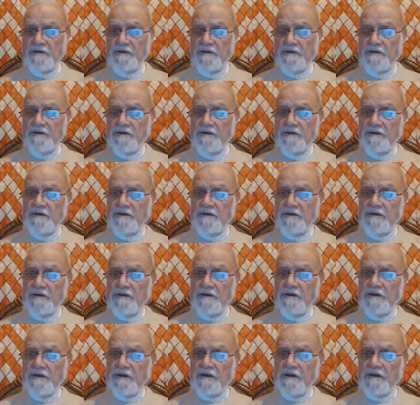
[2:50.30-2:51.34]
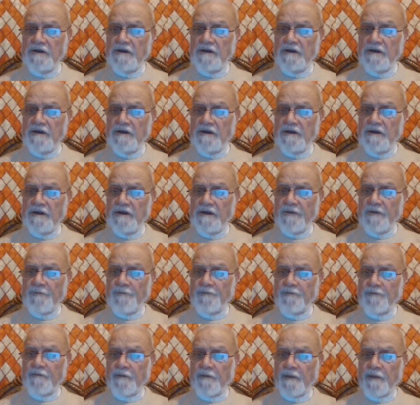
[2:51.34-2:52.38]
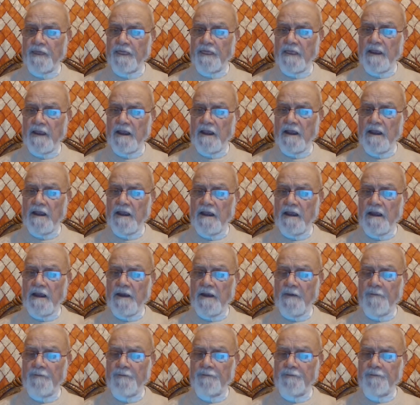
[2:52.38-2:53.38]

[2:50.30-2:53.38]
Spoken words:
Nothing is said.